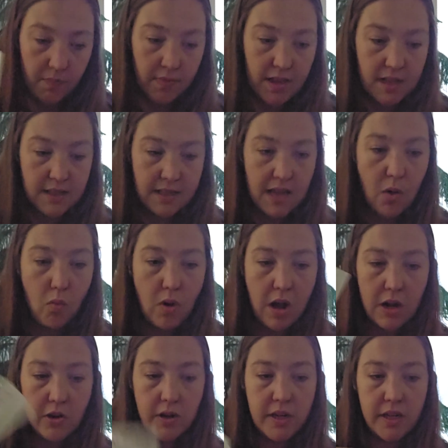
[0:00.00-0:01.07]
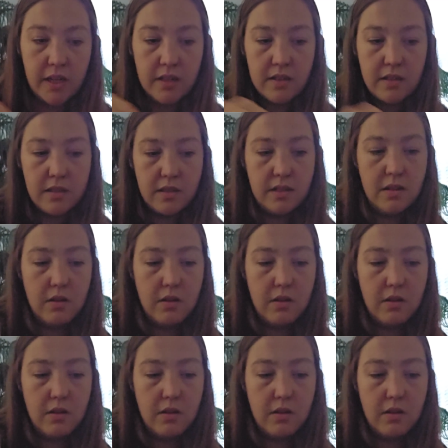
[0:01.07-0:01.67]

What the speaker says: that's got water in it. So